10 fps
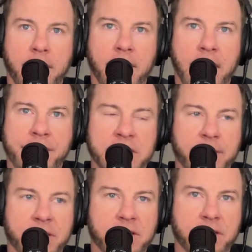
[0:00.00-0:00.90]
Every
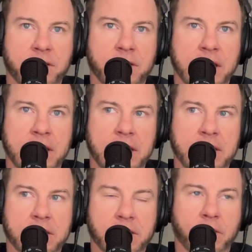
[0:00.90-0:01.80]
time this dude
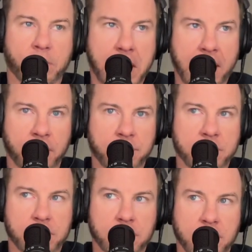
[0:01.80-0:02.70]
is
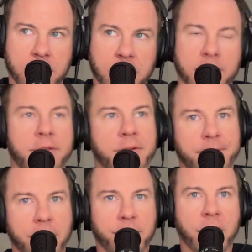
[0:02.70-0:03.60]
around, the
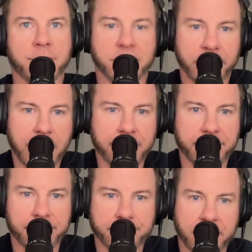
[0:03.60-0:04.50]
film comes to
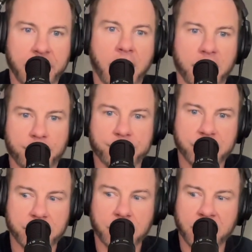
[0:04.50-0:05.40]
life. It
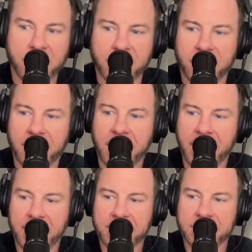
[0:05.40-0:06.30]
hums.
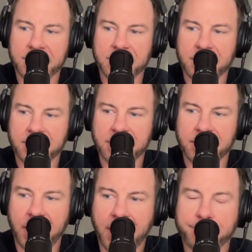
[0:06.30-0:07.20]
And
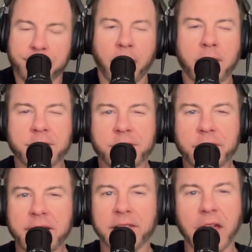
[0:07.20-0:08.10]
I
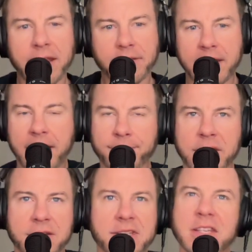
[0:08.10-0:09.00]
partially like that
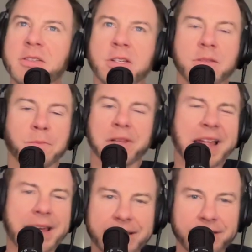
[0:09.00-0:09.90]
because he's just
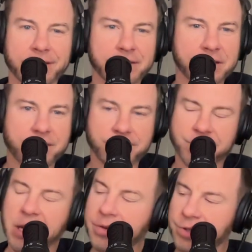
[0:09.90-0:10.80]
playing, dude. Dude's
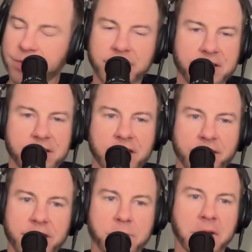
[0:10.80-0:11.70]
chewing
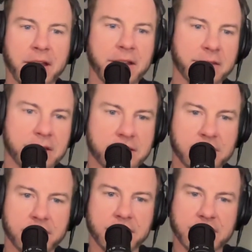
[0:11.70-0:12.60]
scenery. He's playing in
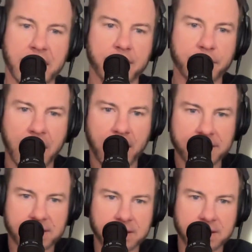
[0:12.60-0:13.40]
the sandbox.